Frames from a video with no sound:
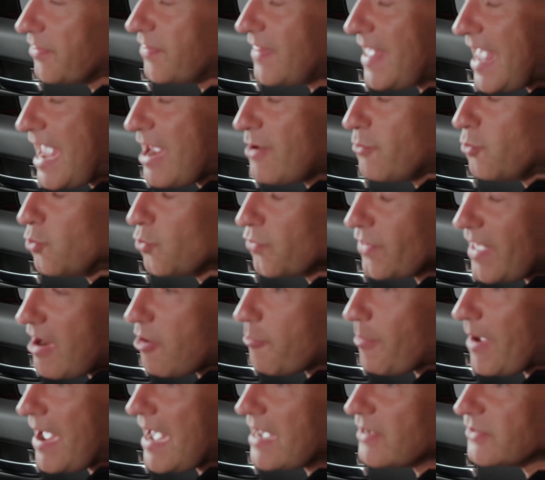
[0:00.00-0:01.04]
there or
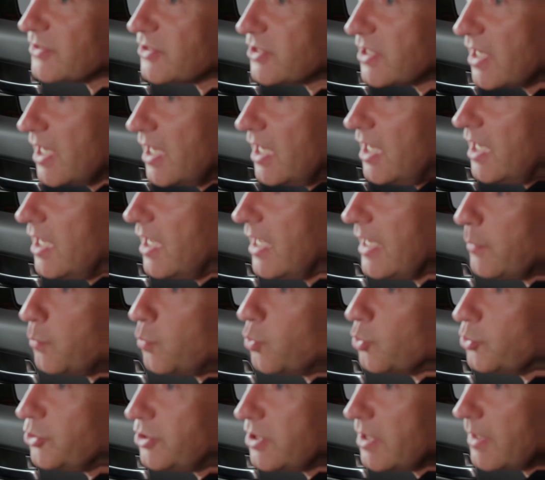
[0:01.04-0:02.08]
thereabouts, it
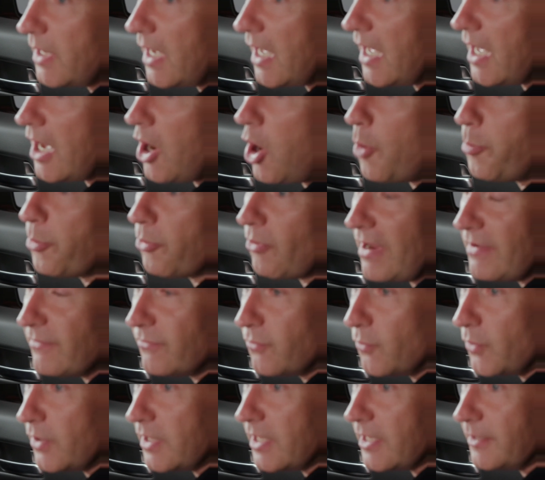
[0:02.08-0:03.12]
would operate
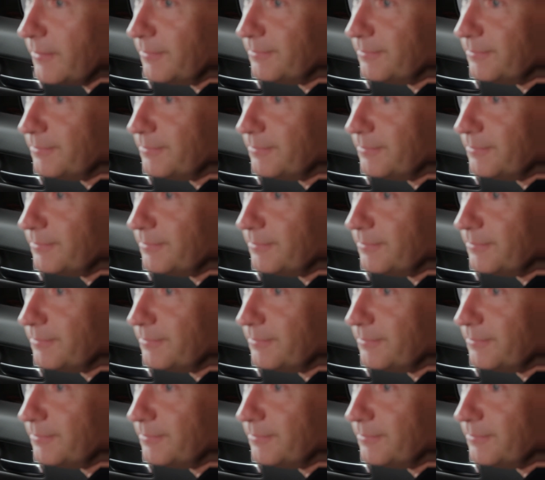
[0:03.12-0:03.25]
for you.